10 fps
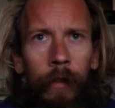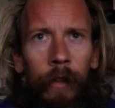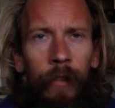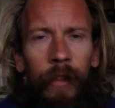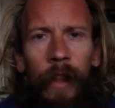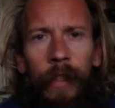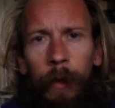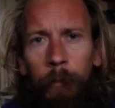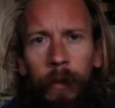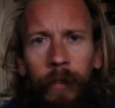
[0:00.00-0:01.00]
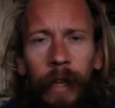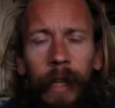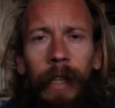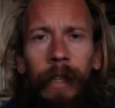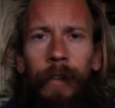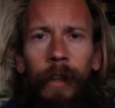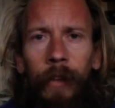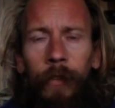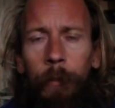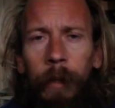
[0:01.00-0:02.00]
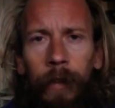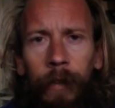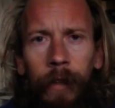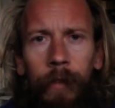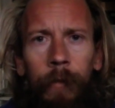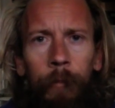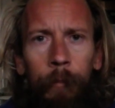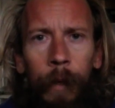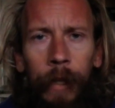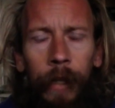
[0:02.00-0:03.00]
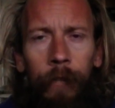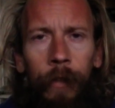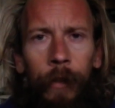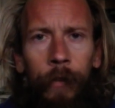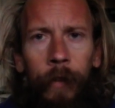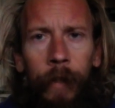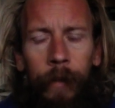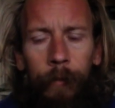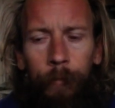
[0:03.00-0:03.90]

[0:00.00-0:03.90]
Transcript: there's nothing particularly nice about, about it, I've got to say.